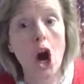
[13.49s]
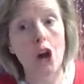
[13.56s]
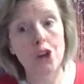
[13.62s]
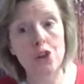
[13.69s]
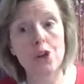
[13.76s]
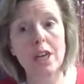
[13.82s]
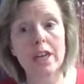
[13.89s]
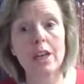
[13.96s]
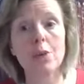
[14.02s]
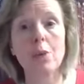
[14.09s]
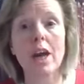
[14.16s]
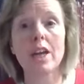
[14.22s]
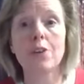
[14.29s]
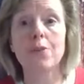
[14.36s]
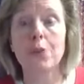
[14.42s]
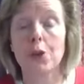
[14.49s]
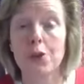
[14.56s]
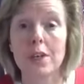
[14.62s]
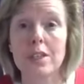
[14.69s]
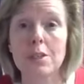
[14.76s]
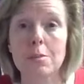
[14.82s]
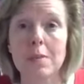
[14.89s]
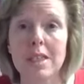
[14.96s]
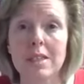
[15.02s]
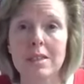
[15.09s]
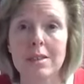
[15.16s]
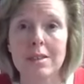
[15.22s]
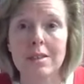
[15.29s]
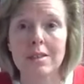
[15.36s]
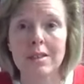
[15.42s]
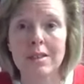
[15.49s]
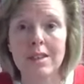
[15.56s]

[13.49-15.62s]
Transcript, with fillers: Are you getting ready for Christmas?